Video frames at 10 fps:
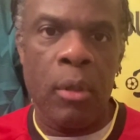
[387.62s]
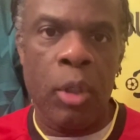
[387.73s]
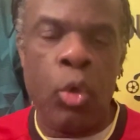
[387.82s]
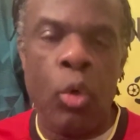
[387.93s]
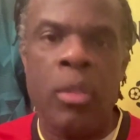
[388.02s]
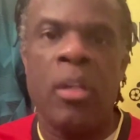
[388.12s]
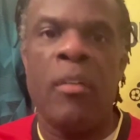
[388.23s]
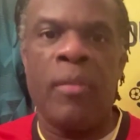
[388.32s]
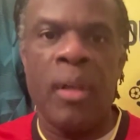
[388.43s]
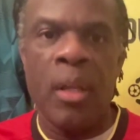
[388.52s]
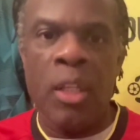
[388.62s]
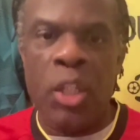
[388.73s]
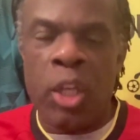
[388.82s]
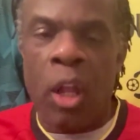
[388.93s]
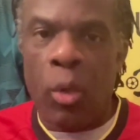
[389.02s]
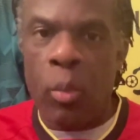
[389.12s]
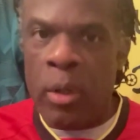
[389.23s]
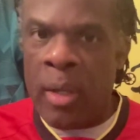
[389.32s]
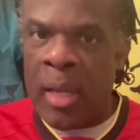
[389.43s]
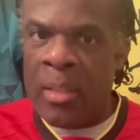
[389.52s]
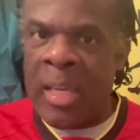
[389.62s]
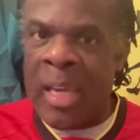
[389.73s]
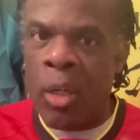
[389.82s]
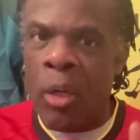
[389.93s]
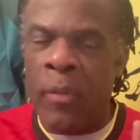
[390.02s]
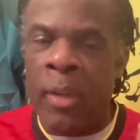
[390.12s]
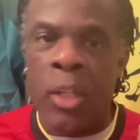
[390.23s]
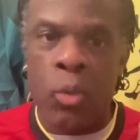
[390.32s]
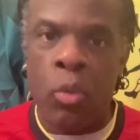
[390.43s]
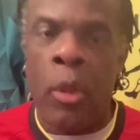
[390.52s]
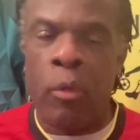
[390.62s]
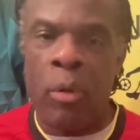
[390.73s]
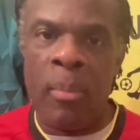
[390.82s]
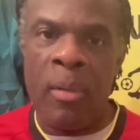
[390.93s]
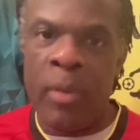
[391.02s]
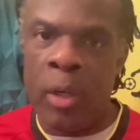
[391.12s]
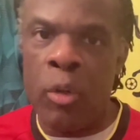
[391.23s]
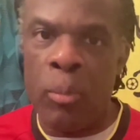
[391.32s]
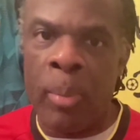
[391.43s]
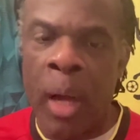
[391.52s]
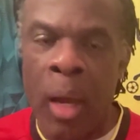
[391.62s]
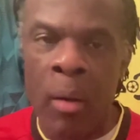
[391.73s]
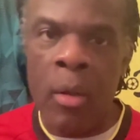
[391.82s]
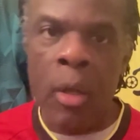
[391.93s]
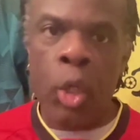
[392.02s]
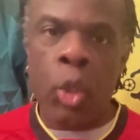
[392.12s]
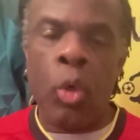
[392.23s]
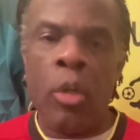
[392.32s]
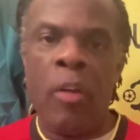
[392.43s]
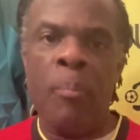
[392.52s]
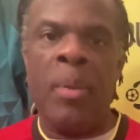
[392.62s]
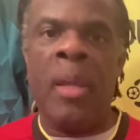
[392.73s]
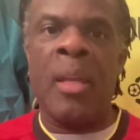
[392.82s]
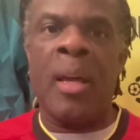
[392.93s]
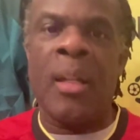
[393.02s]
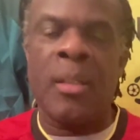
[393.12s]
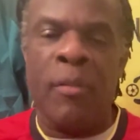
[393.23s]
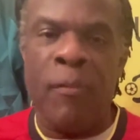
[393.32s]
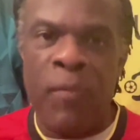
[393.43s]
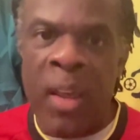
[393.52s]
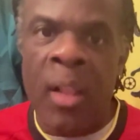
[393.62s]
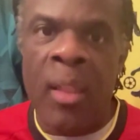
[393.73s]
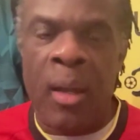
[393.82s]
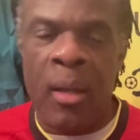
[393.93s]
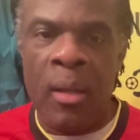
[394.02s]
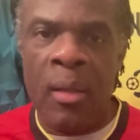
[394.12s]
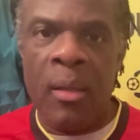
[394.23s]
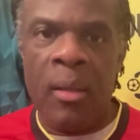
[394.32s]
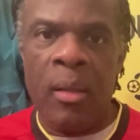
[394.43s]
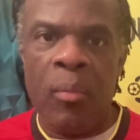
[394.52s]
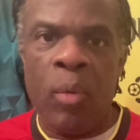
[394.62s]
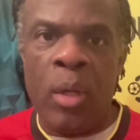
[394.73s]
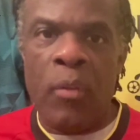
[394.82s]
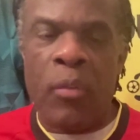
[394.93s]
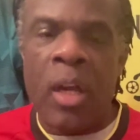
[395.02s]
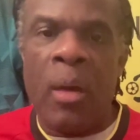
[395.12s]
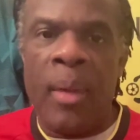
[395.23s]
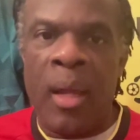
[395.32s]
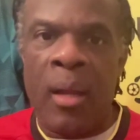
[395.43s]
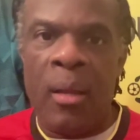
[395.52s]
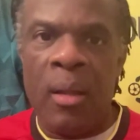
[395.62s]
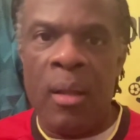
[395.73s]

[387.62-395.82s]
short of sulk when you get taken off against Rotherham for Kuhnbio, short of being utter failure when you've come here,